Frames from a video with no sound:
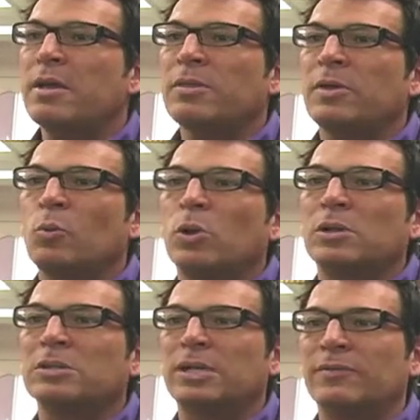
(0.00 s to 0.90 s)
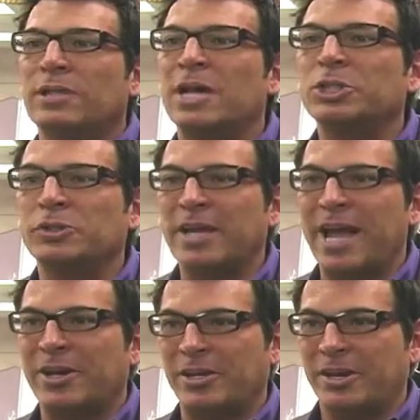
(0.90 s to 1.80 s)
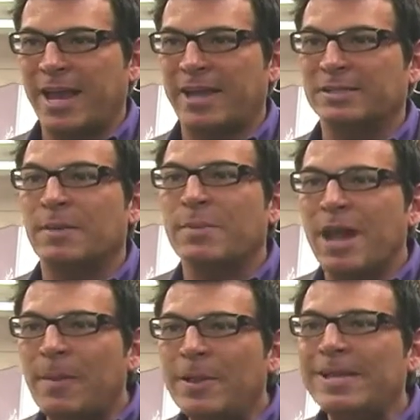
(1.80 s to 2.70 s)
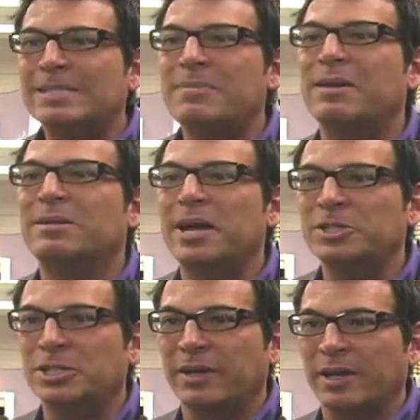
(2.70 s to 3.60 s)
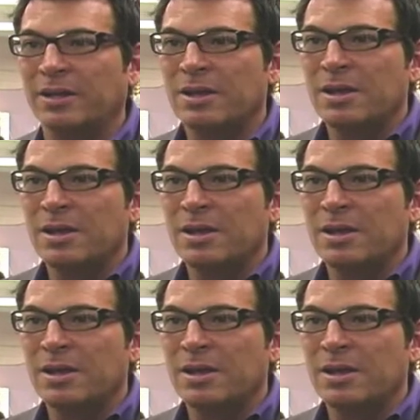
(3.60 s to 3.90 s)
the world of luxury at her hands. Monopoly is about luxury.